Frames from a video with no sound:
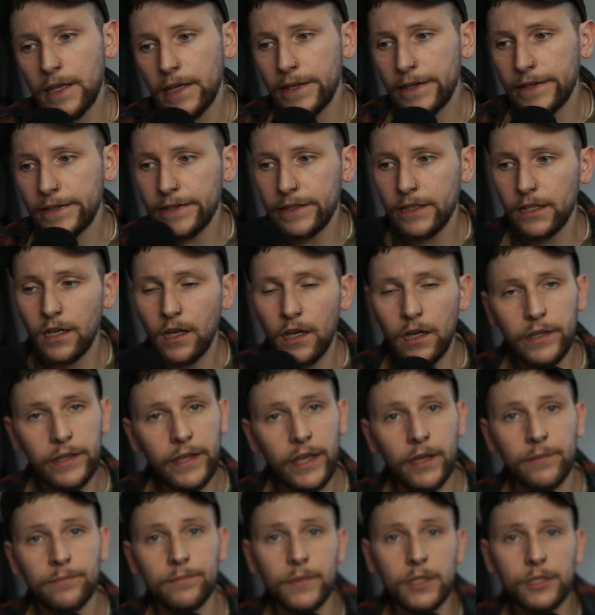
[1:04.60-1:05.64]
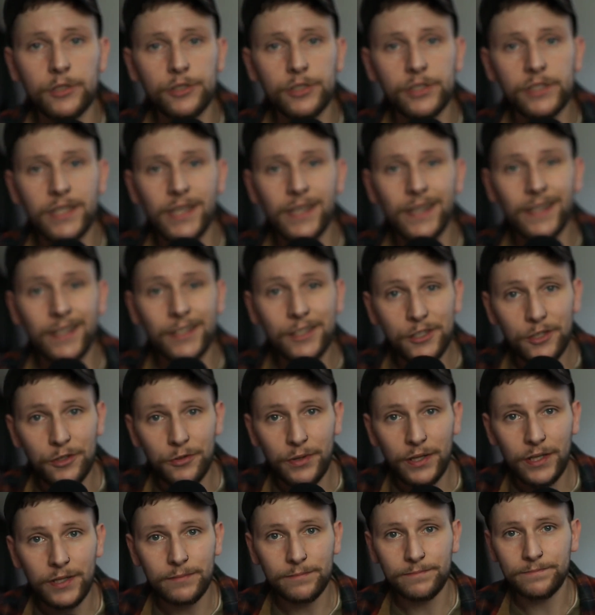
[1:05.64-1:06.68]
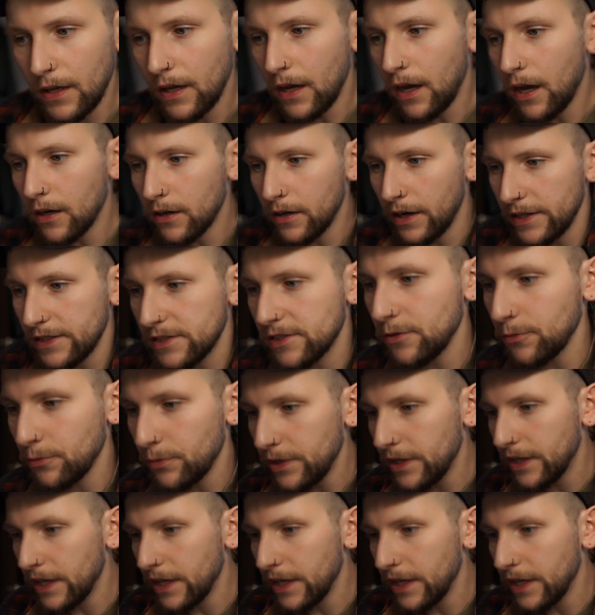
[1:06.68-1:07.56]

And yeah, let's just get into it. Alright, so we